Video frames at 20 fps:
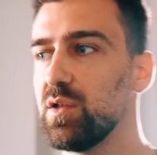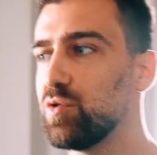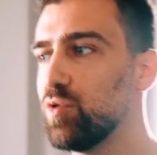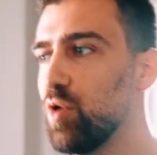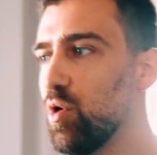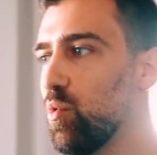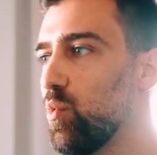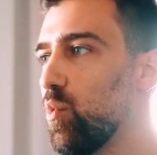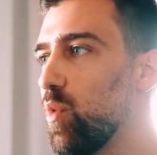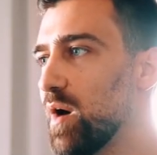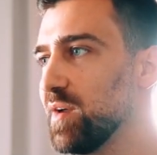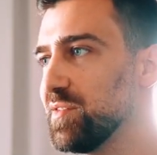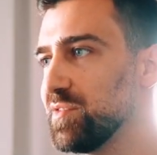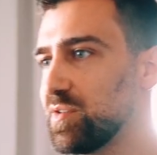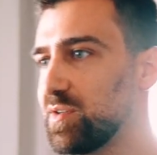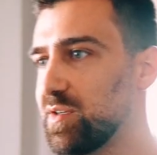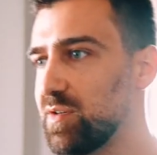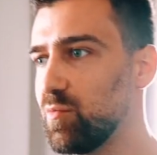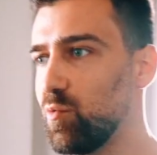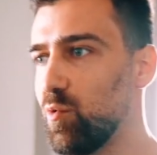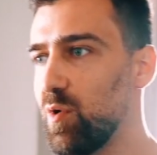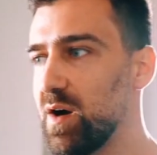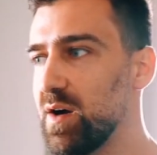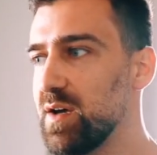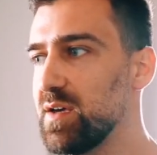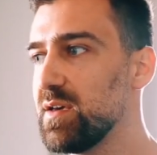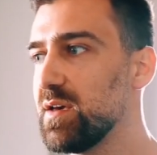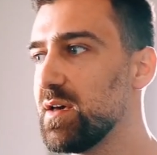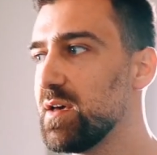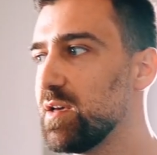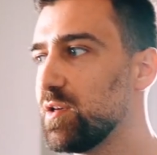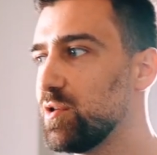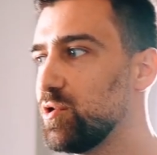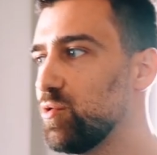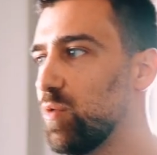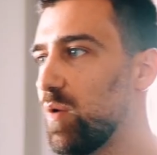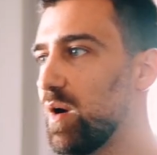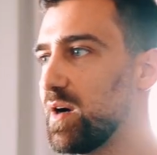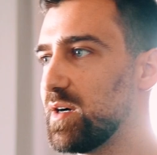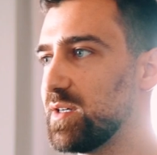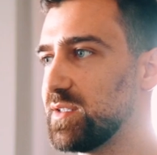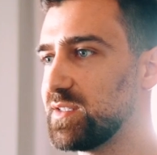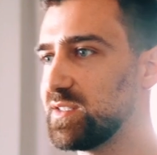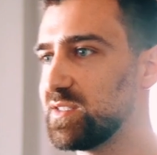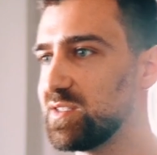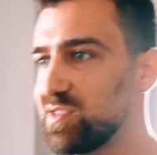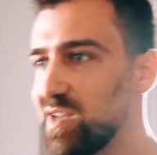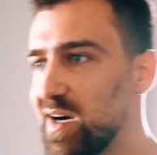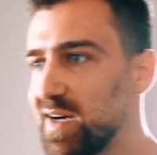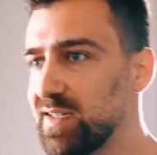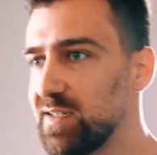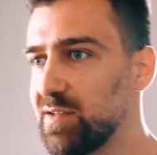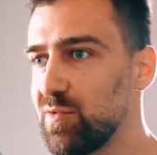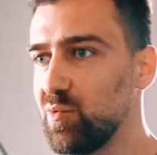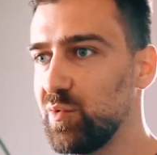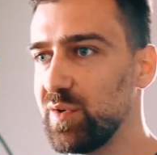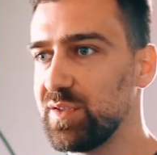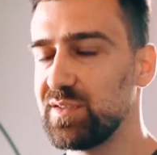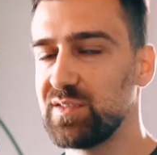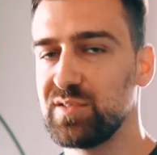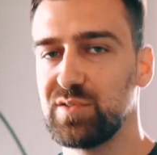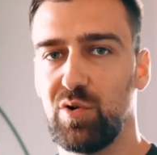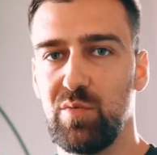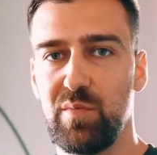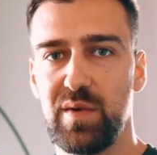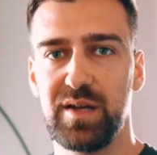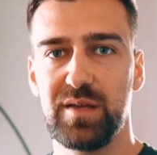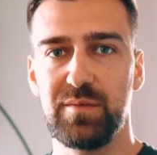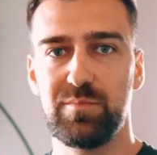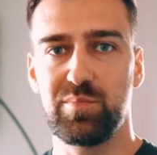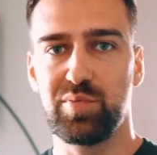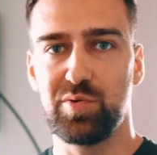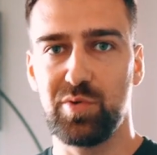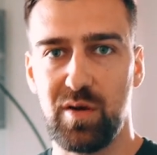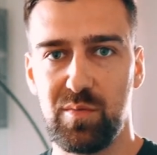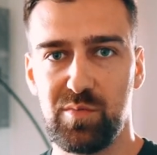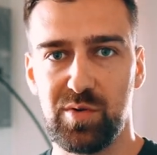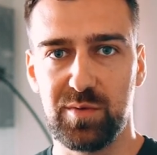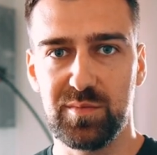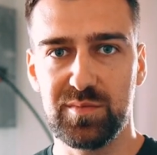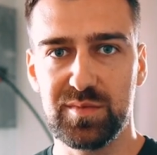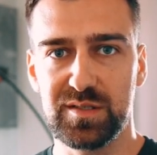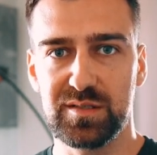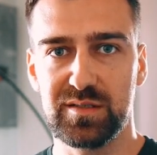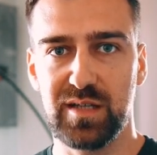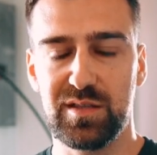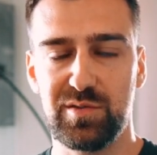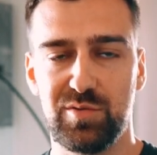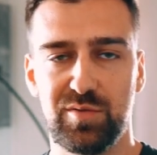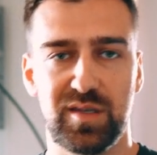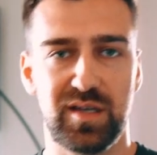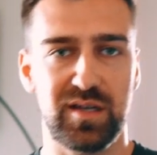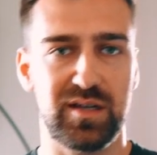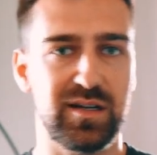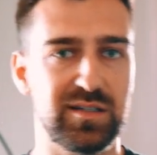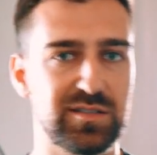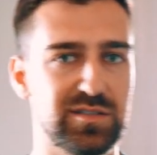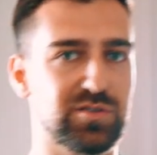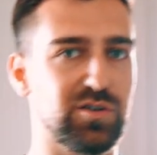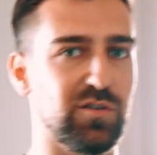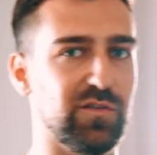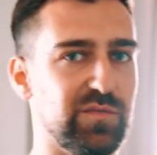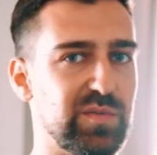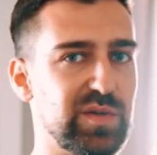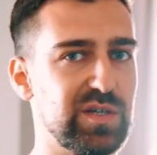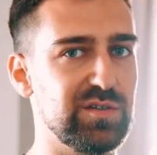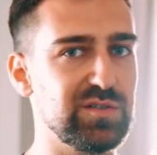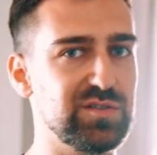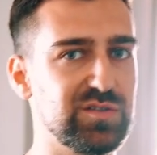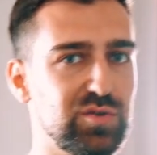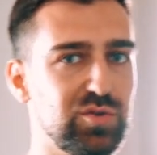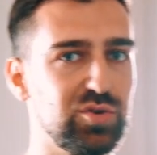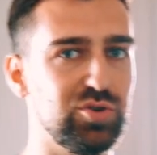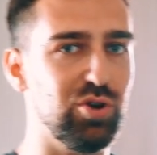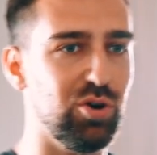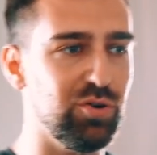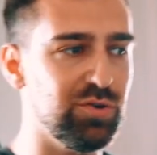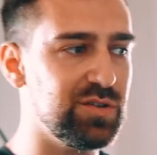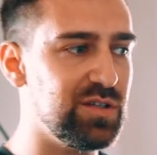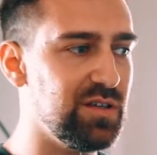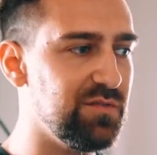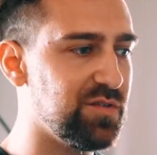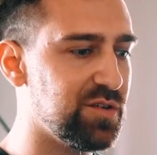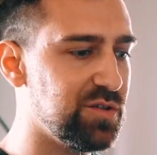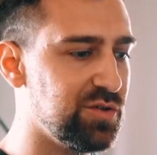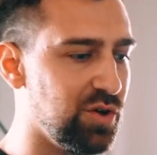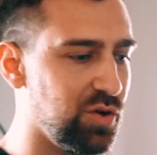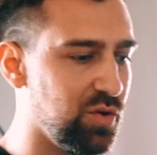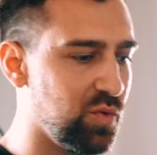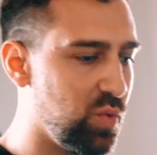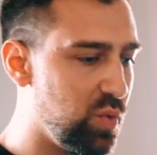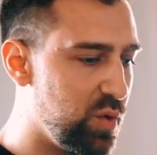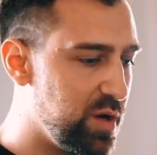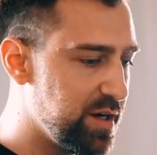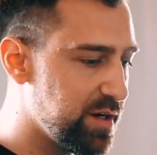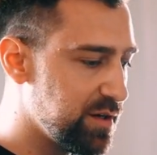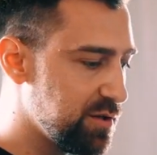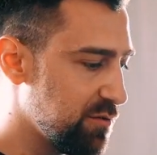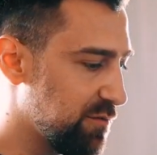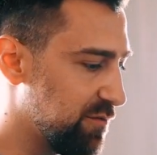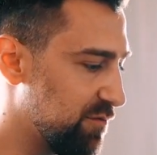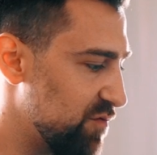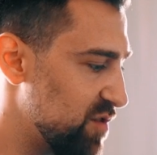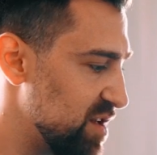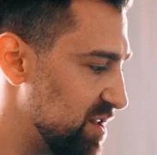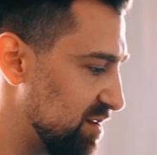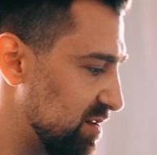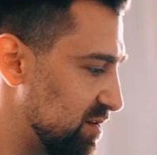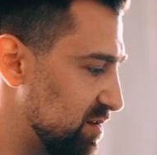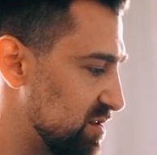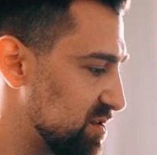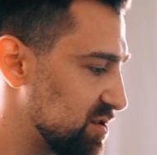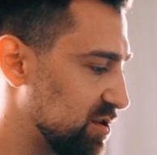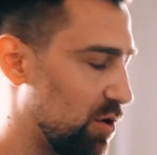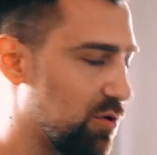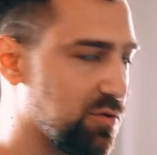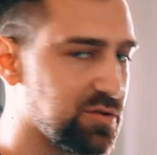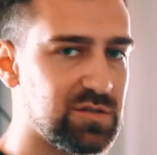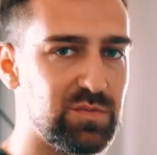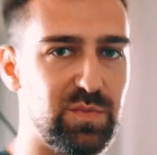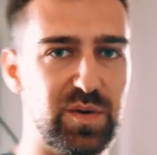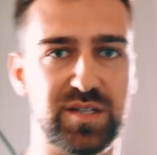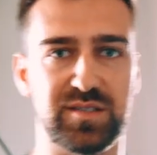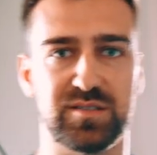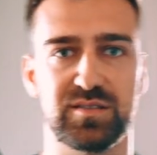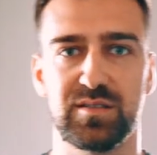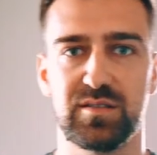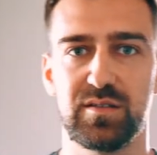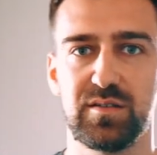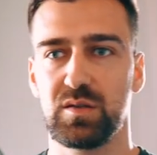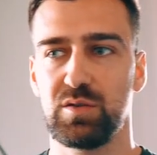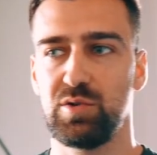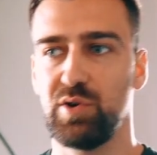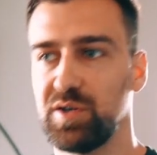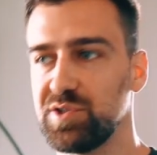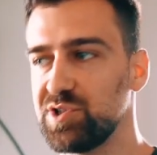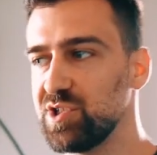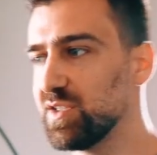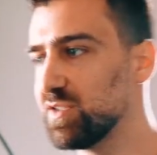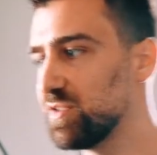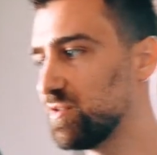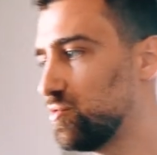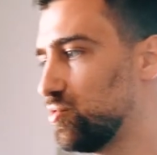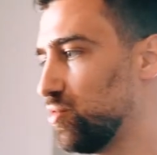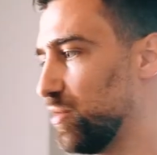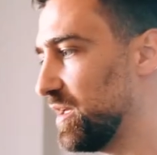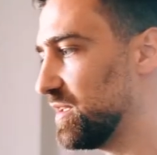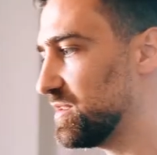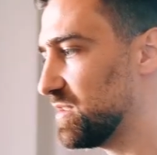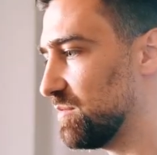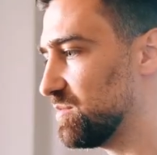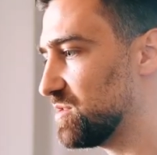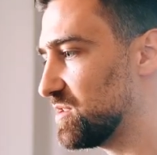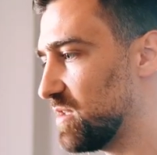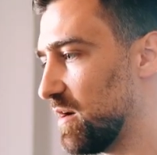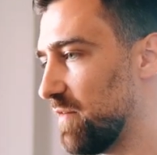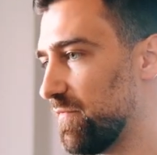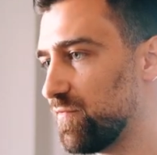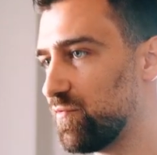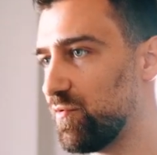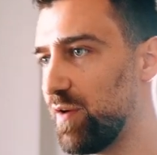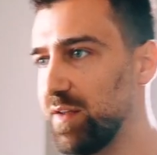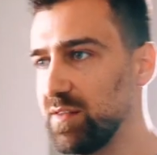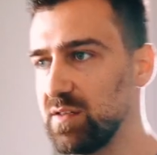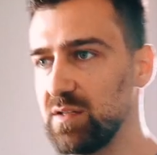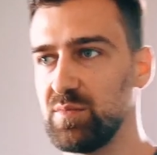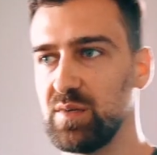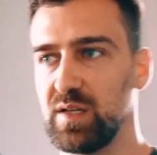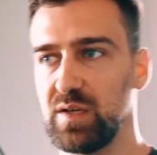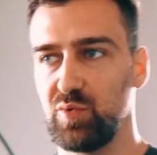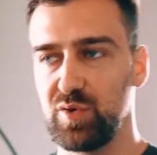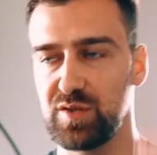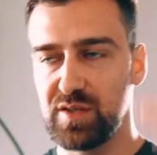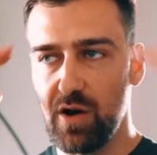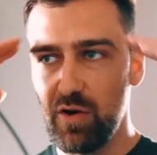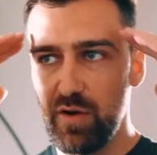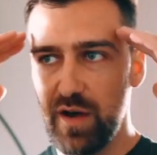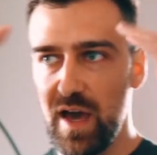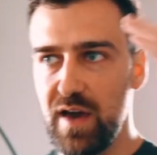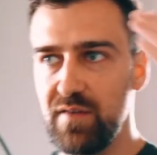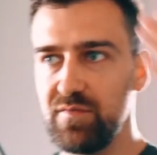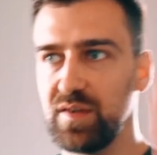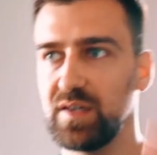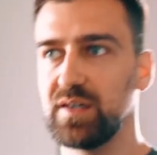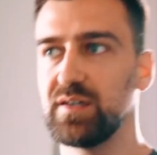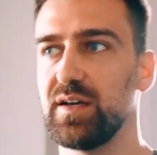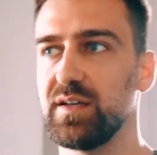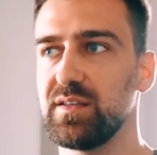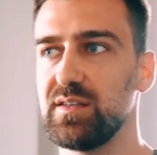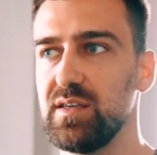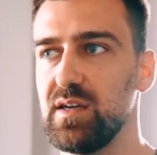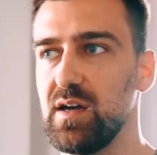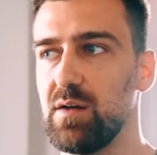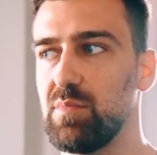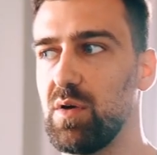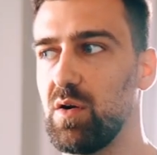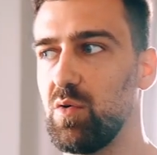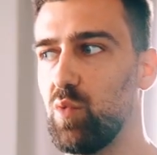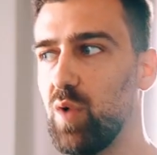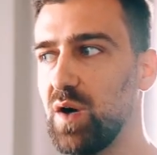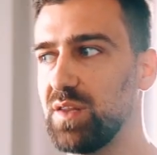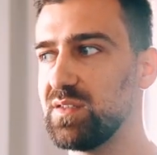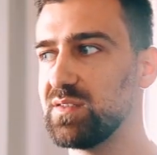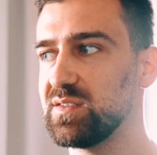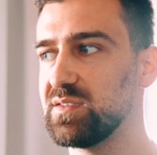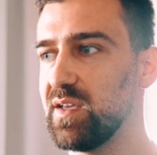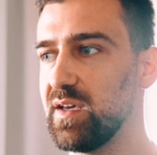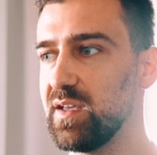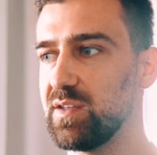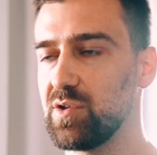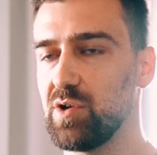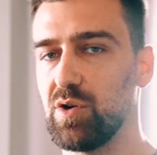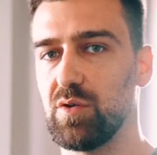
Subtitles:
No wonder why you are stuck with so many problems that you cannot solve, because you don't even know where you fit in this whole space. You are just doing some stuff randomly without having an idea about what is the end